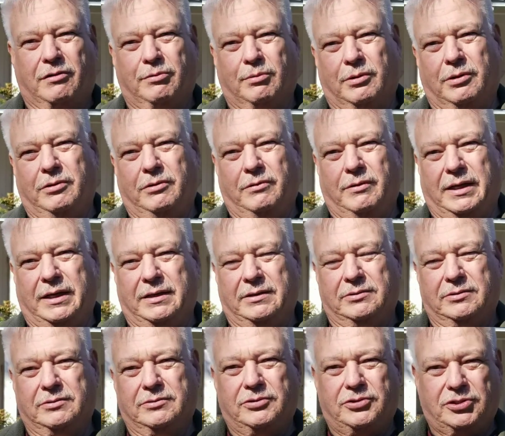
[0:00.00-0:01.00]
through
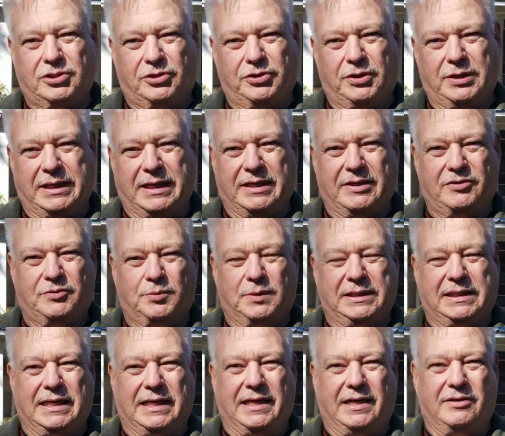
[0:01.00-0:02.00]
and show you guys what
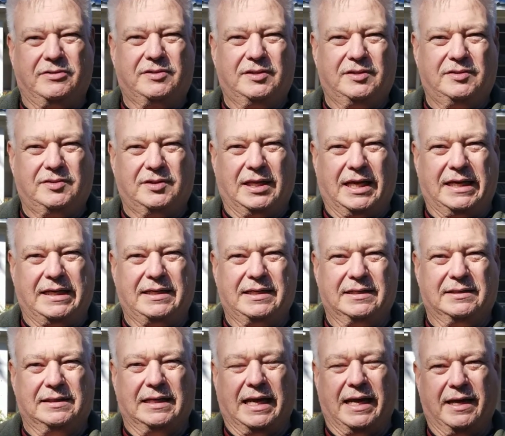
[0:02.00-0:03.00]
the house is like
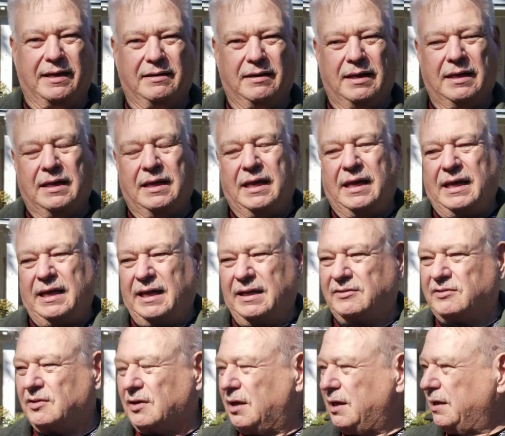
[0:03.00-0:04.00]
and that. It's
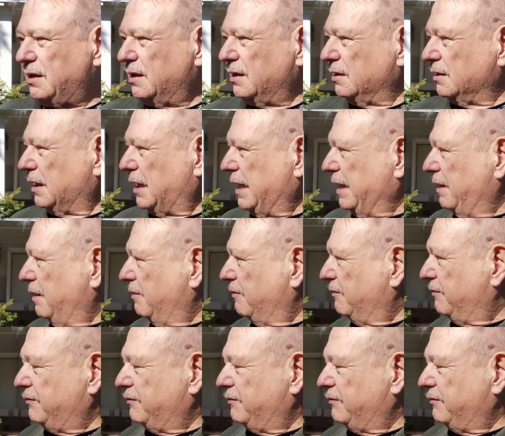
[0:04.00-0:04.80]
on a lot of